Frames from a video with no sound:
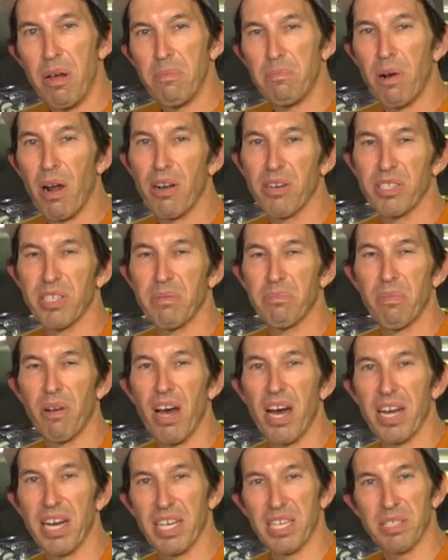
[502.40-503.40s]
parts and
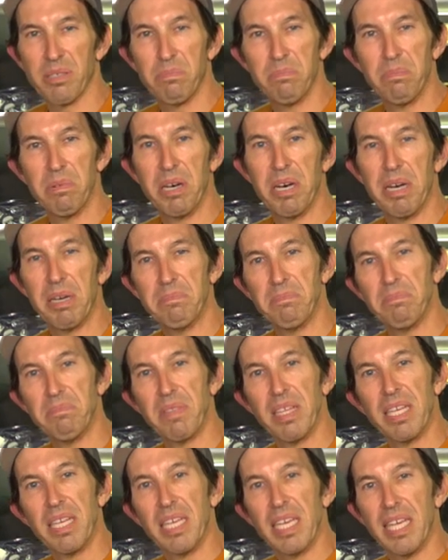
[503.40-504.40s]
products, but
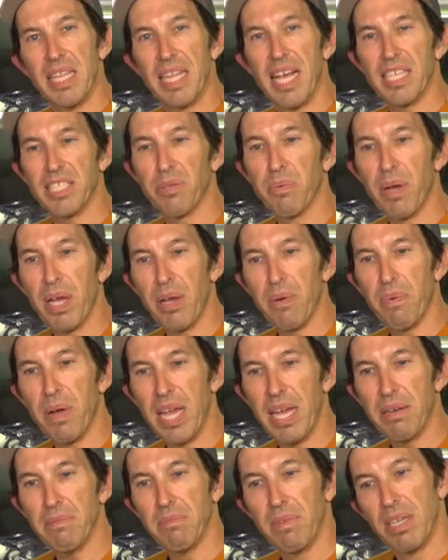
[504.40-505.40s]
that's the way it
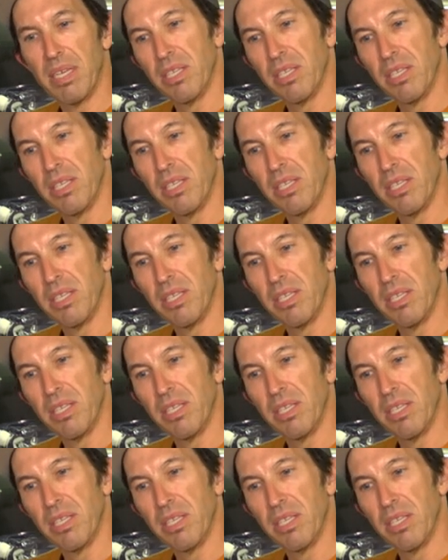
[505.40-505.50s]
went.